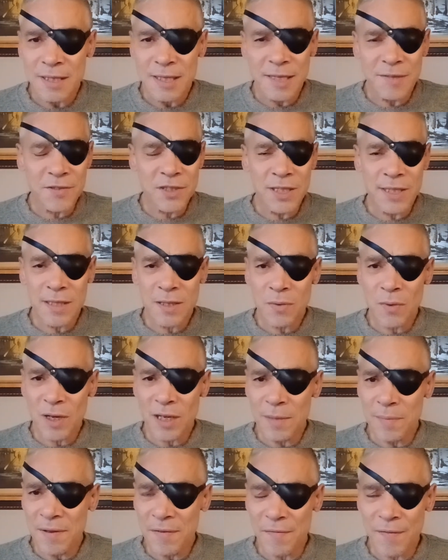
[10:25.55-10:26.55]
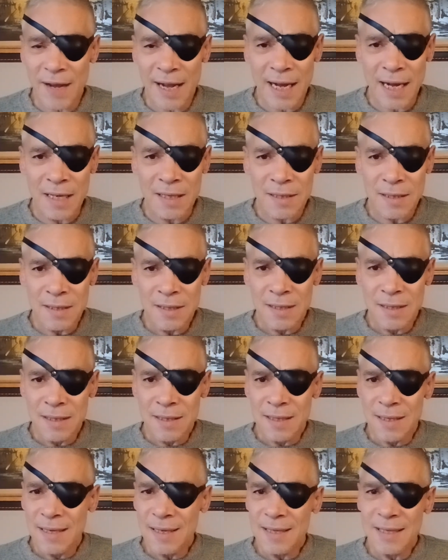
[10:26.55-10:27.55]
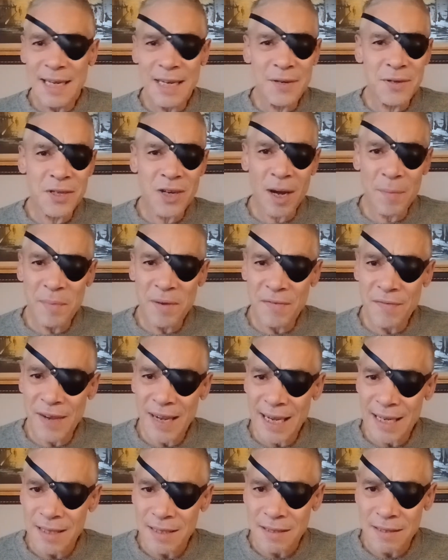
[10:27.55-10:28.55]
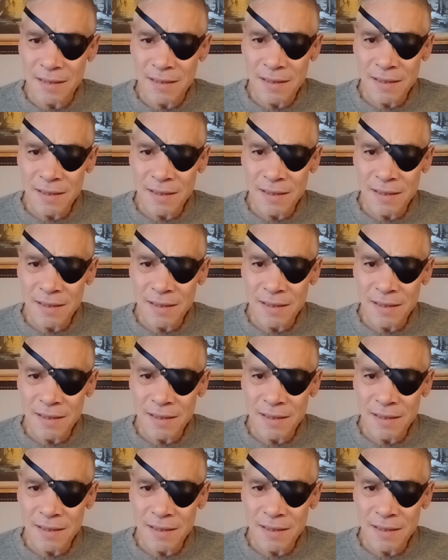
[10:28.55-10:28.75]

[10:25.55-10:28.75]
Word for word: if she doesn't want to be fat, let her not be fat.